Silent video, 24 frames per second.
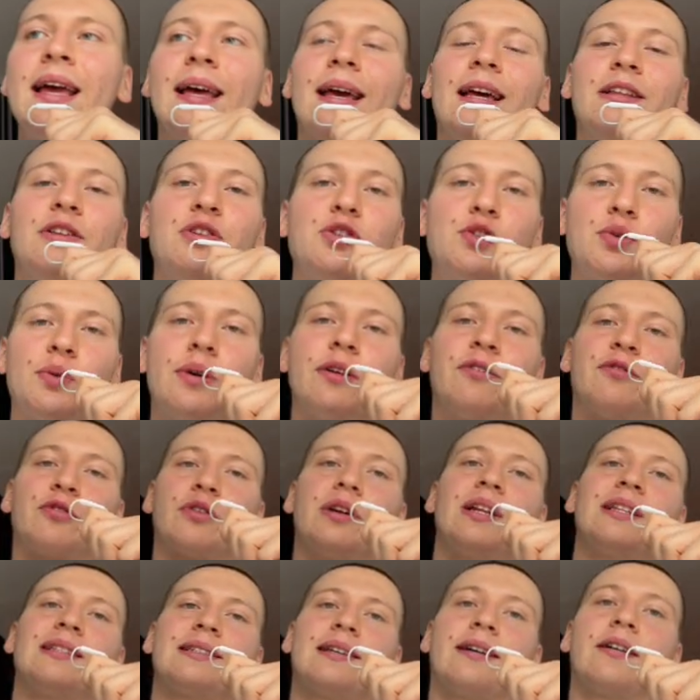and you do it for an
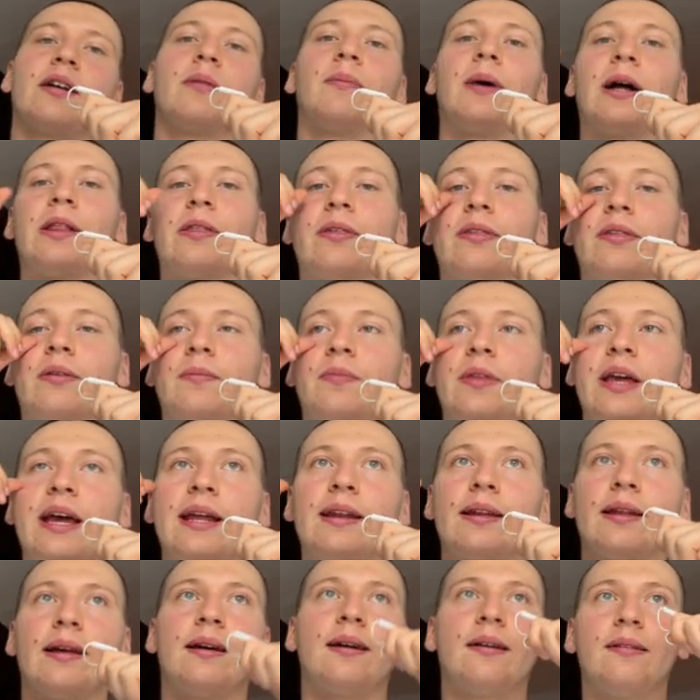entire month,
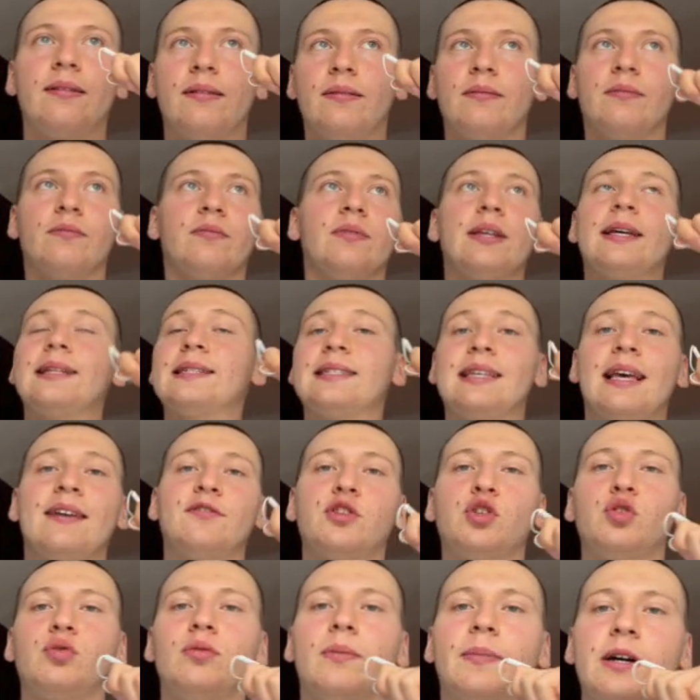and it saves
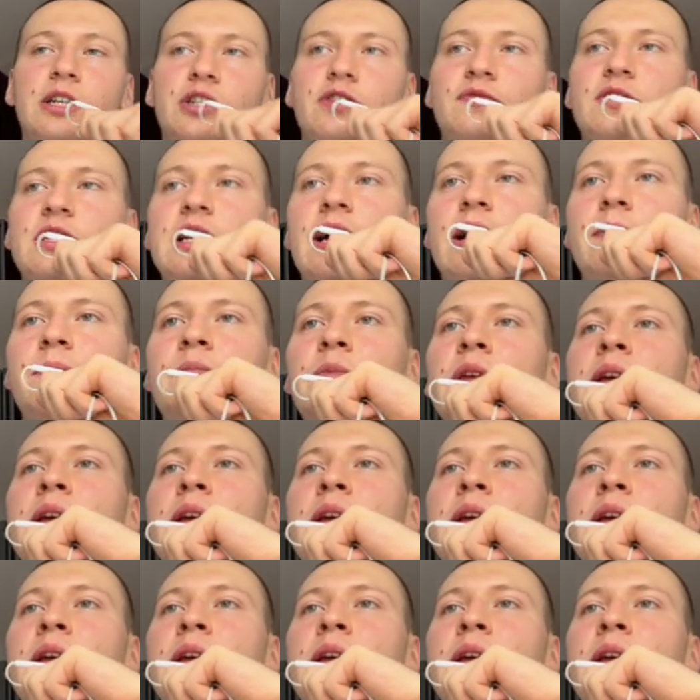you a bunch of time.